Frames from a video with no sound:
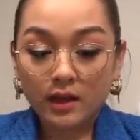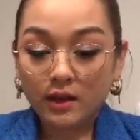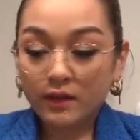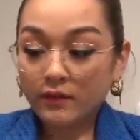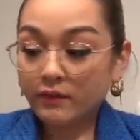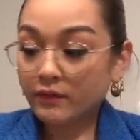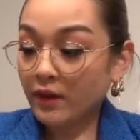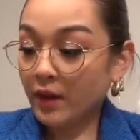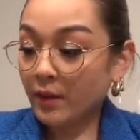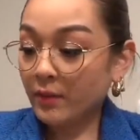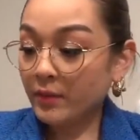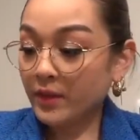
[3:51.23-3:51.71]

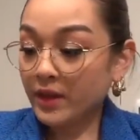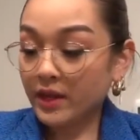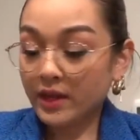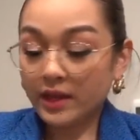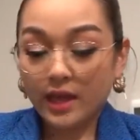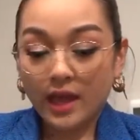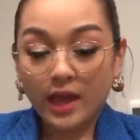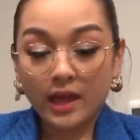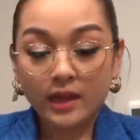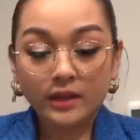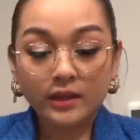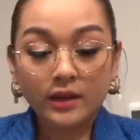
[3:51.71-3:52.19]
From the
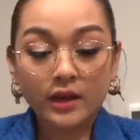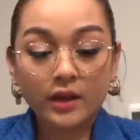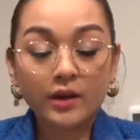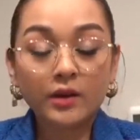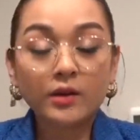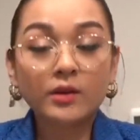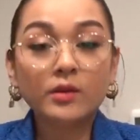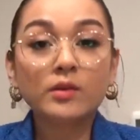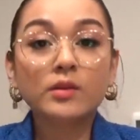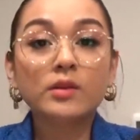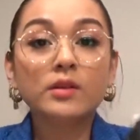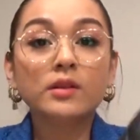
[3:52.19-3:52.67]

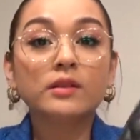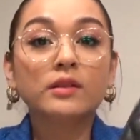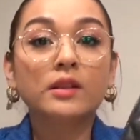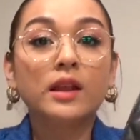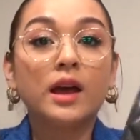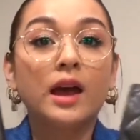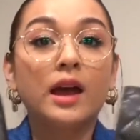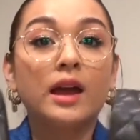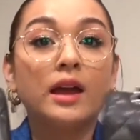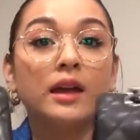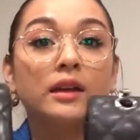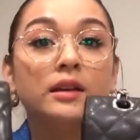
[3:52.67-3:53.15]
get-go,
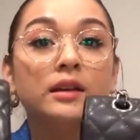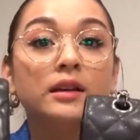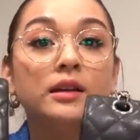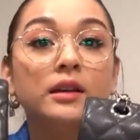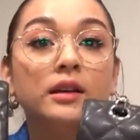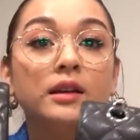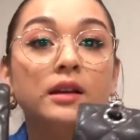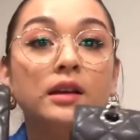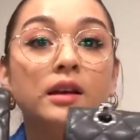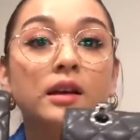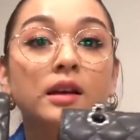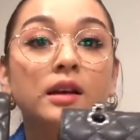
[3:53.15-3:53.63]
like
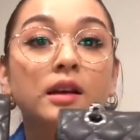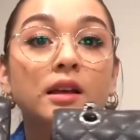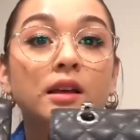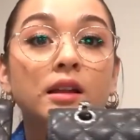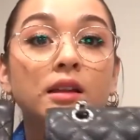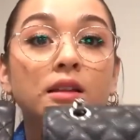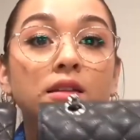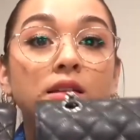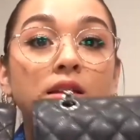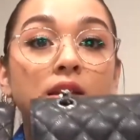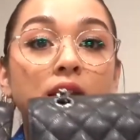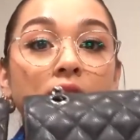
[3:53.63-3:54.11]

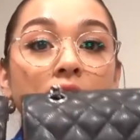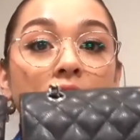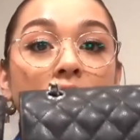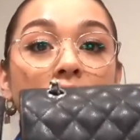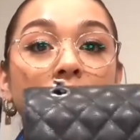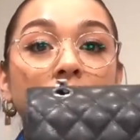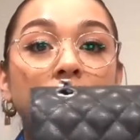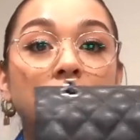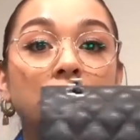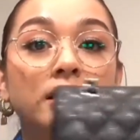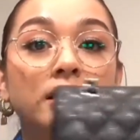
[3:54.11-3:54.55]
the